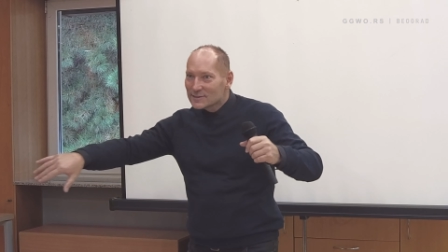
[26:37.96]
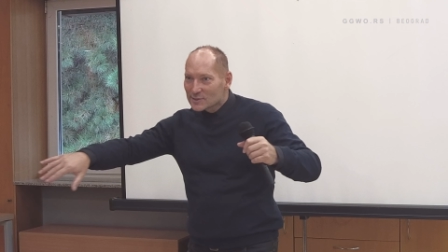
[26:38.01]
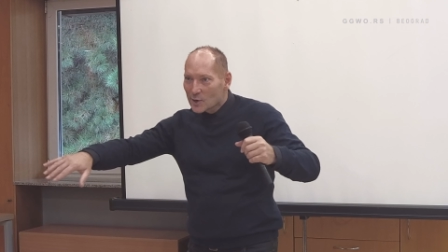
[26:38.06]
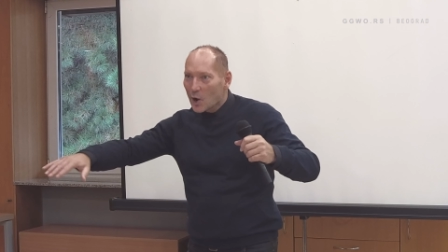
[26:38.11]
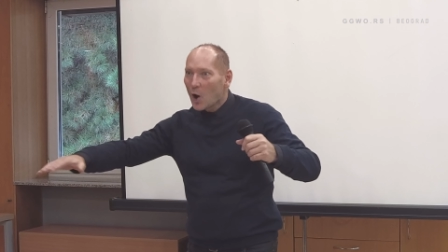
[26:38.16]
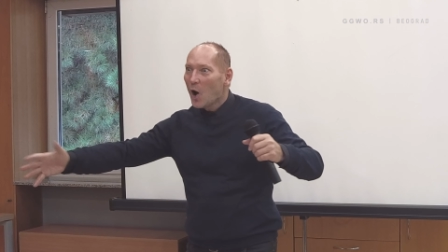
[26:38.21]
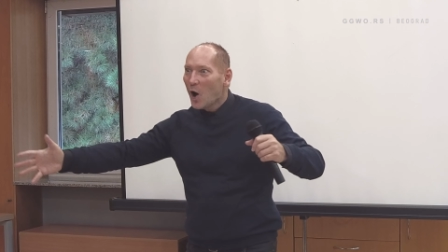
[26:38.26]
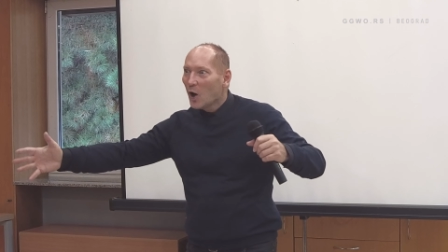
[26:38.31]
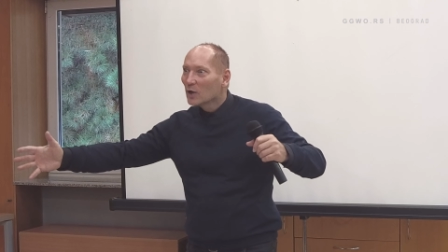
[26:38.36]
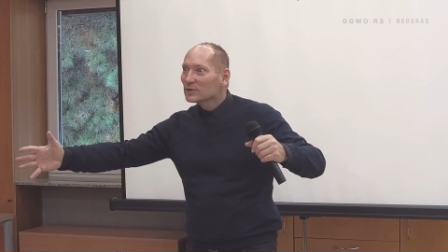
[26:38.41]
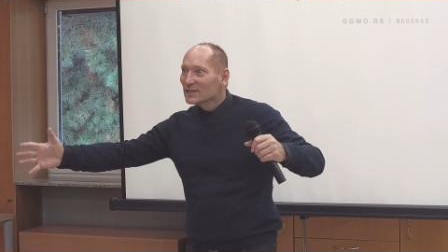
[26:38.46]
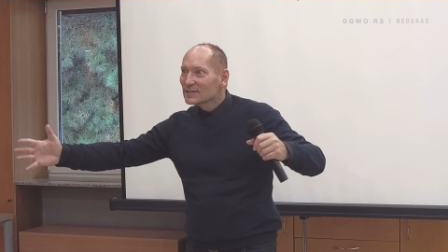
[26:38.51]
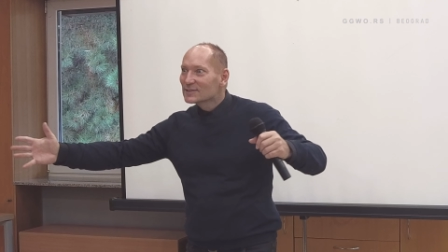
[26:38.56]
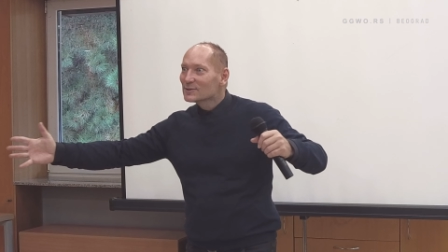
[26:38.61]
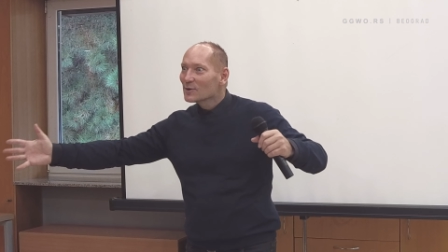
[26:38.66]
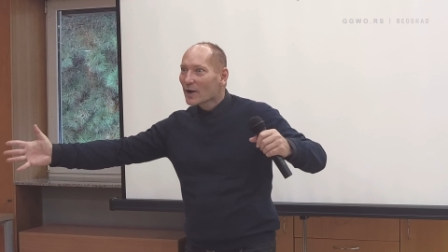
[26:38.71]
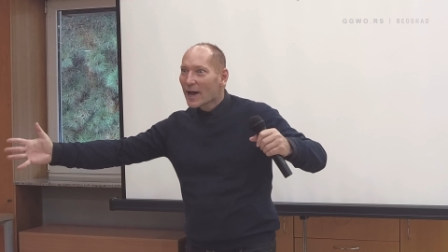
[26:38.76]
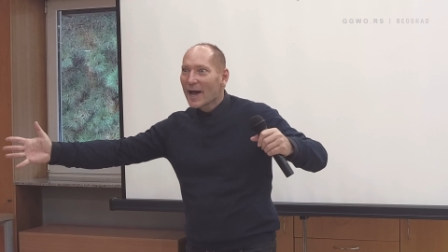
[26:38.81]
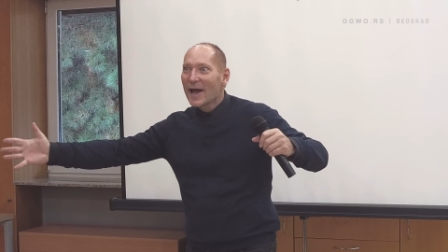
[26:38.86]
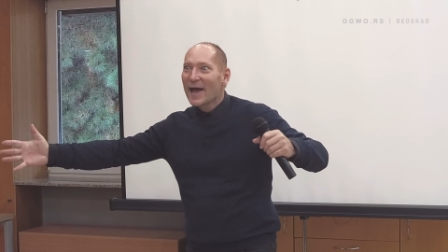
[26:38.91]
it's gone,
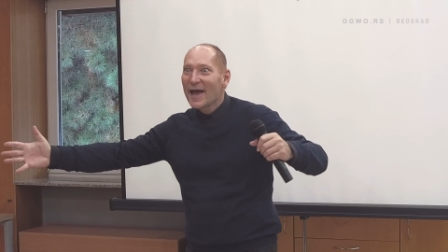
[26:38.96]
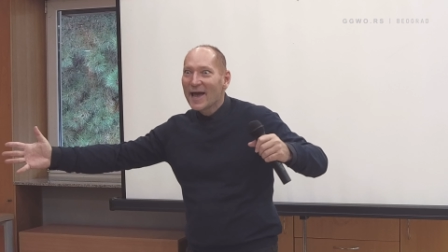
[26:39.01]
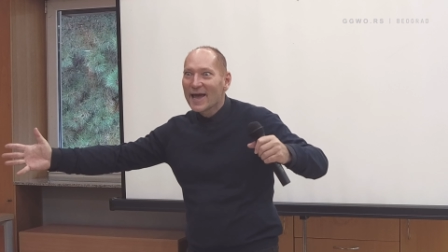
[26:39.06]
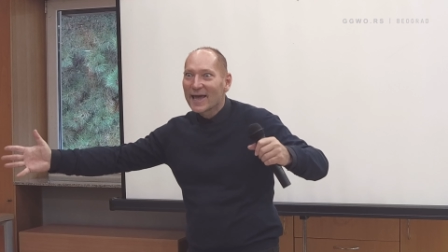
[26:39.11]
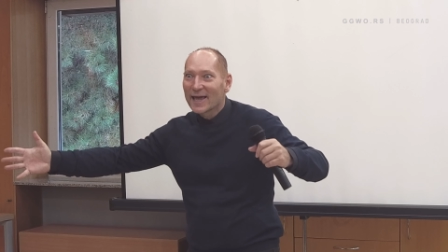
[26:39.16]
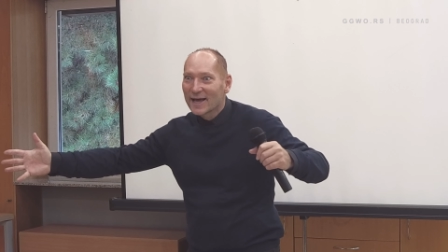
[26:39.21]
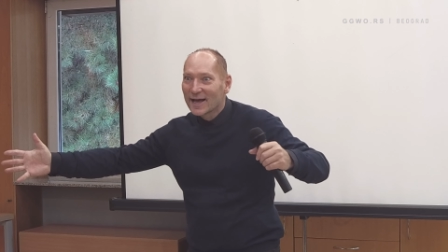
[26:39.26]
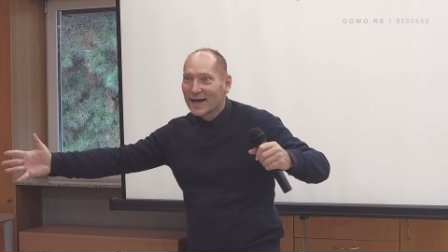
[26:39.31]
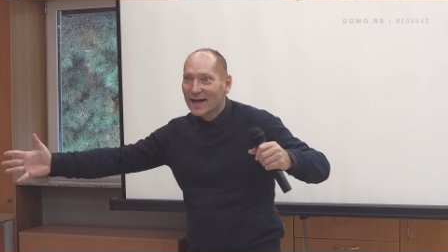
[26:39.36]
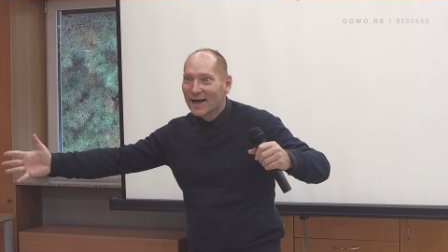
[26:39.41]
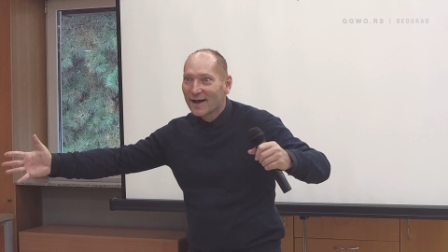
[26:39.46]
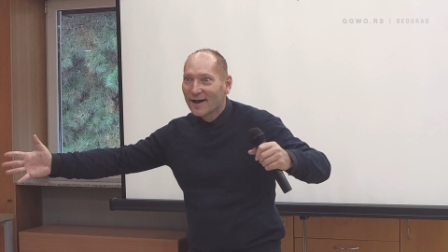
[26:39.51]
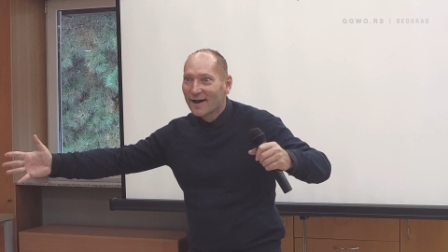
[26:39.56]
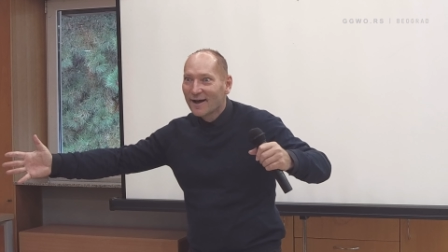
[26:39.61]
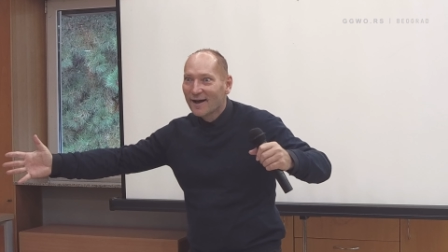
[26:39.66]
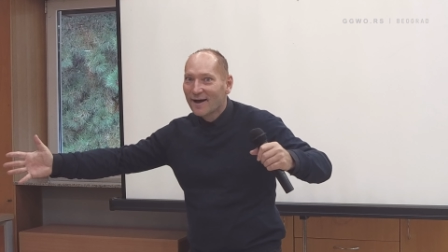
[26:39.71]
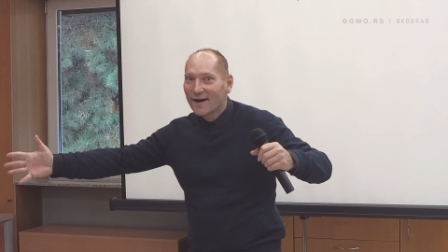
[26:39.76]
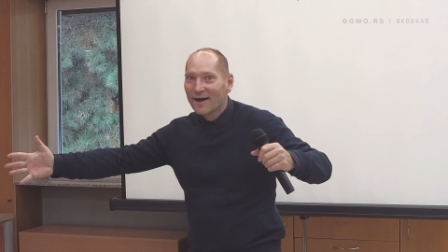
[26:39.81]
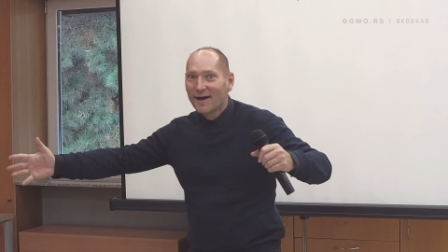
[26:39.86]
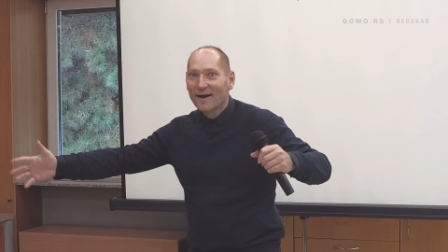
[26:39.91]
it's okay.
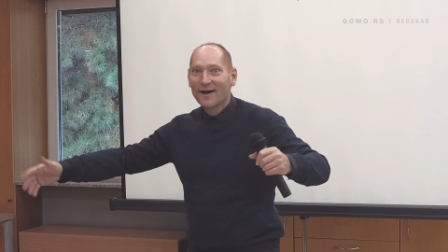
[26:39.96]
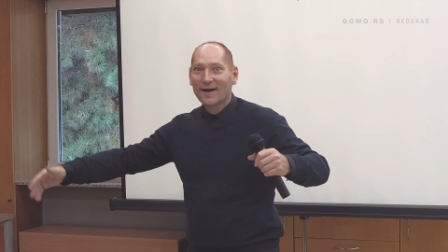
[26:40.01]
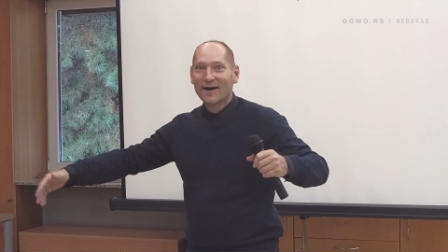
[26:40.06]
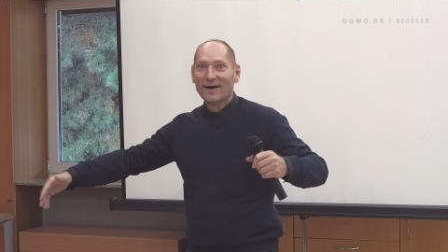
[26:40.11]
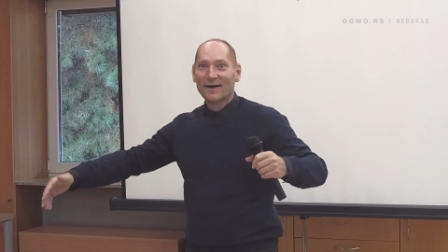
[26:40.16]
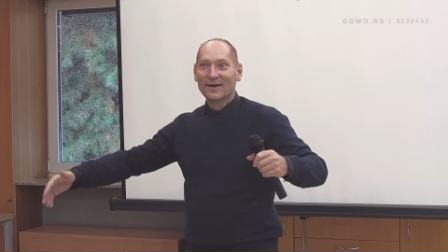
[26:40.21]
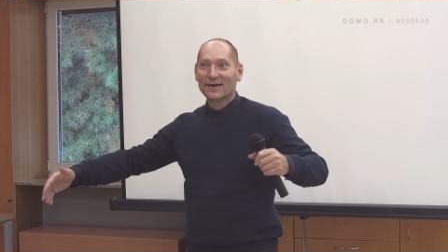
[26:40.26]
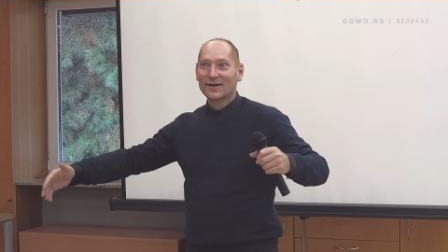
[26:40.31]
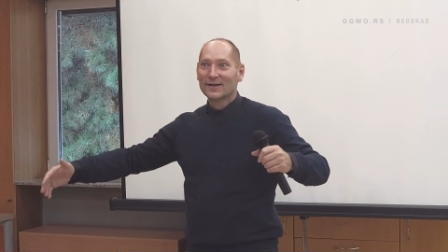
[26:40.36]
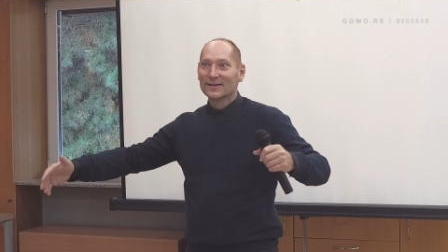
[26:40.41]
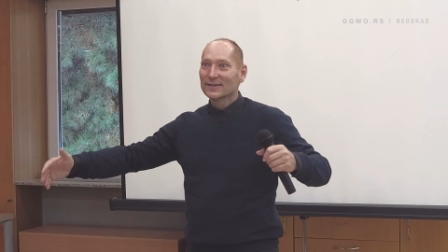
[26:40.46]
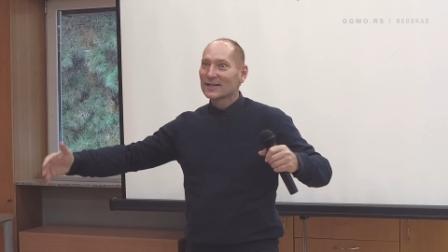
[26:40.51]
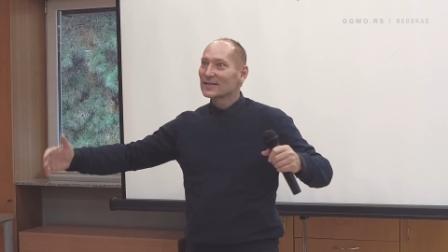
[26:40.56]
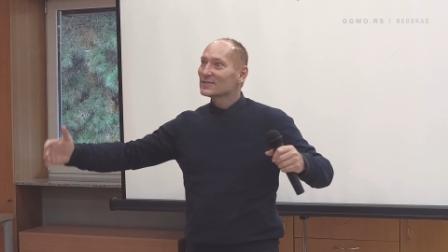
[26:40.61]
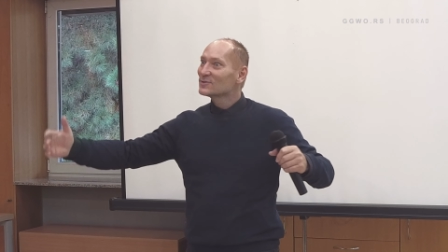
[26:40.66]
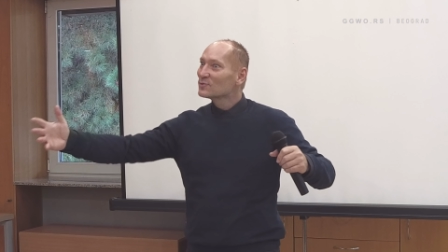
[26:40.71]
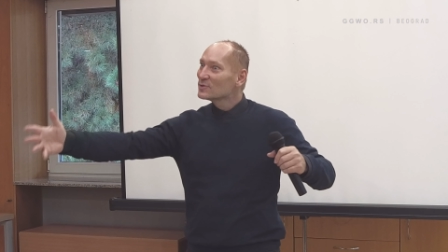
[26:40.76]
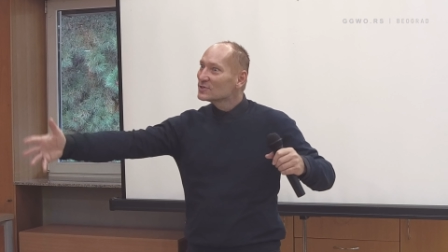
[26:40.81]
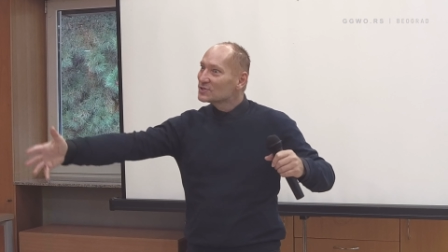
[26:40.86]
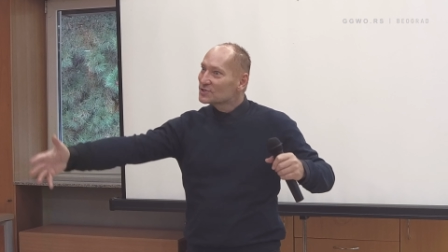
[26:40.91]

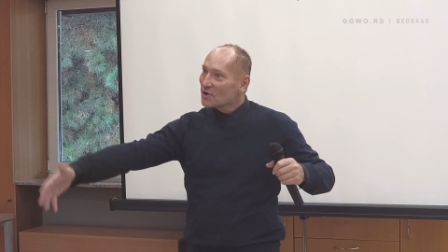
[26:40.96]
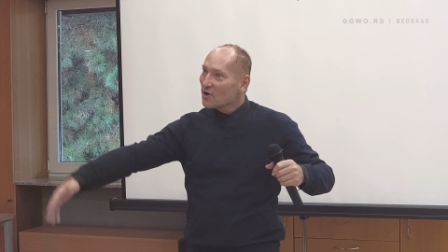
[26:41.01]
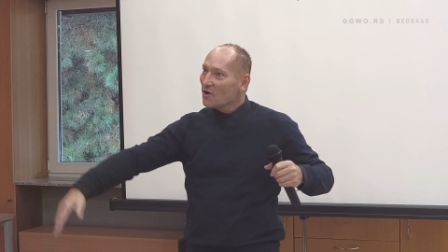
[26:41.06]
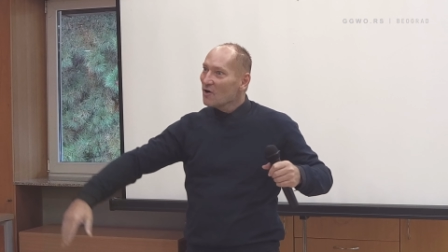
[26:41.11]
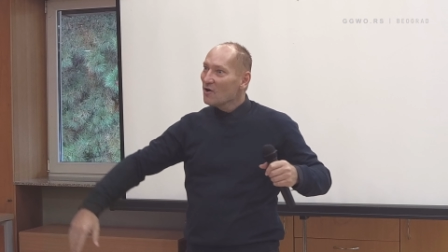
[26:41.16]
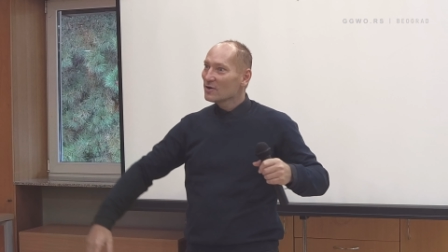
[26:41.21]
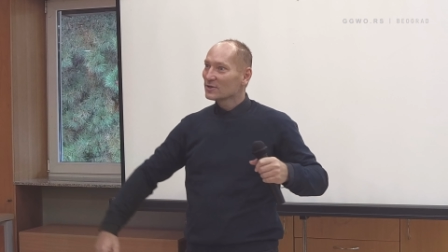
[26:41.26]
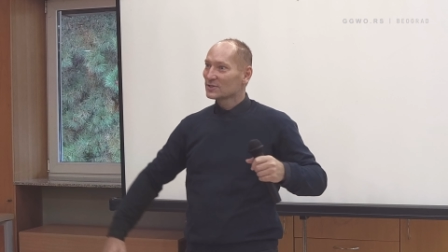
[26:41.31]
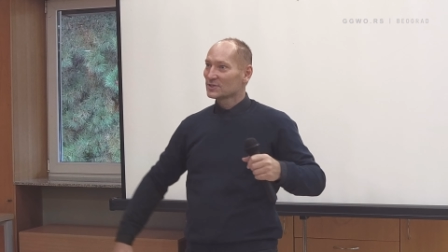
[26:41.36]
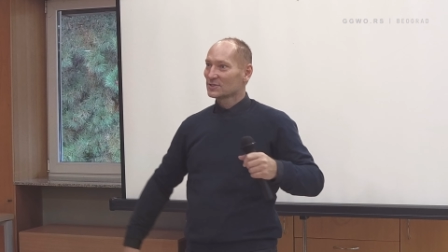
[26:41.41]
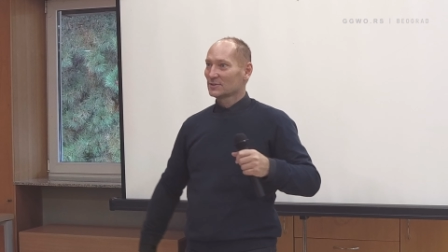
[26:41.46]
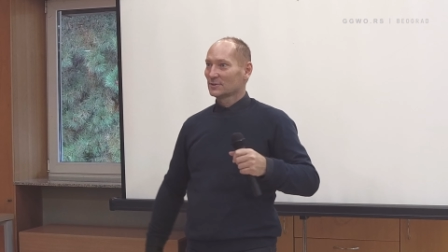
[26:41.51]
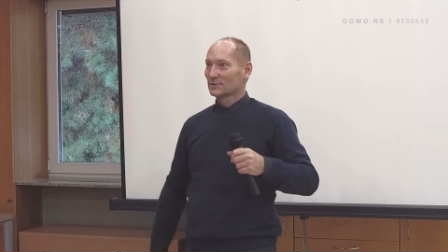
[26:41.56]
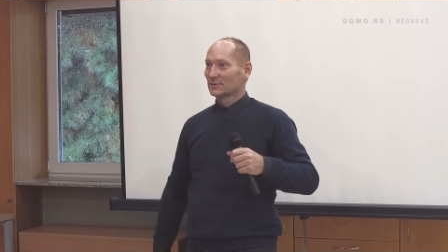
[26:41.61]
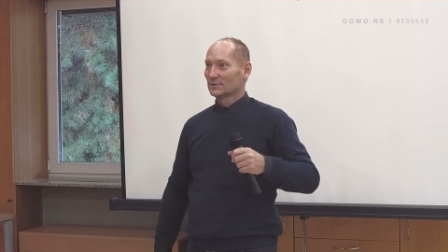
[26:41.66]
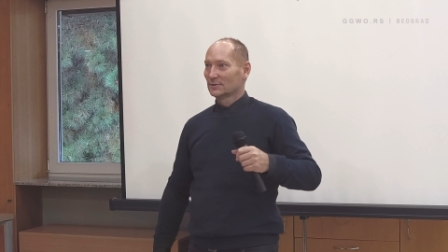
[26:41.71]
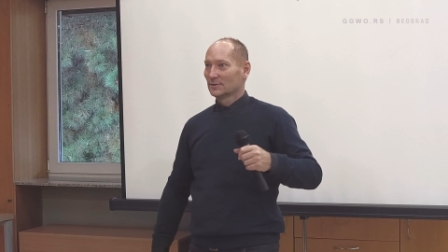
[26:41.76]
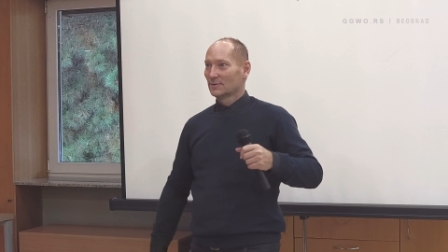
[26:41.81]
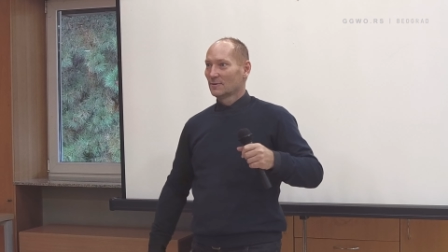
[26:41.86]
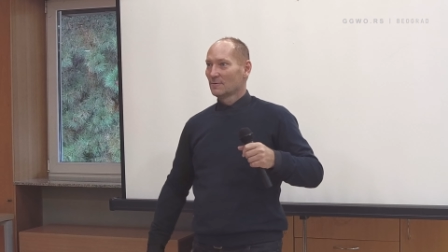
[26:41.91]
Let's rejoice.